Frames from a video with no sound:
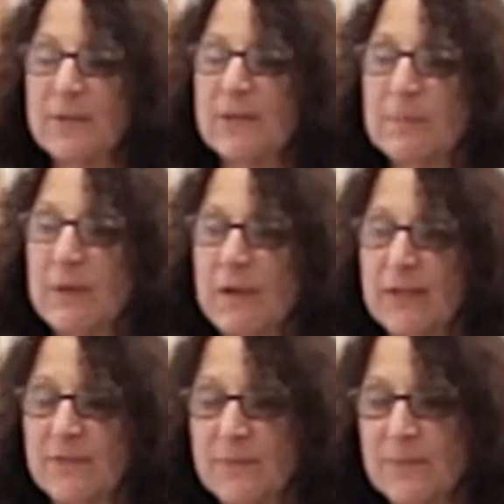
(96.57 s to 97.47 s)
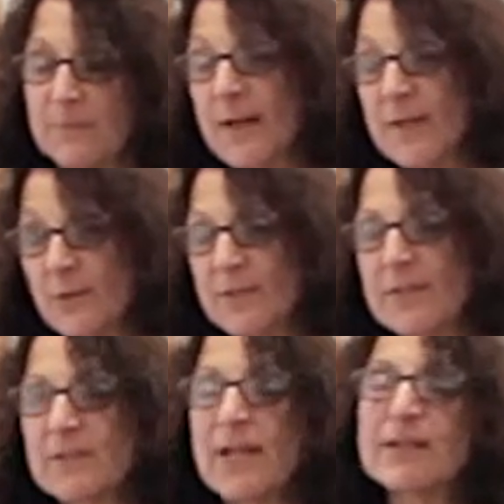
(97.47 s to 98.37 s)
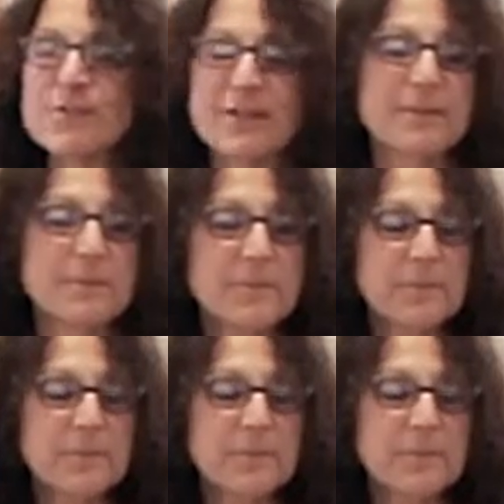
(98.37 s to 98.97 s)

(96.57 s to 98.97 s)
They're part of my own collection.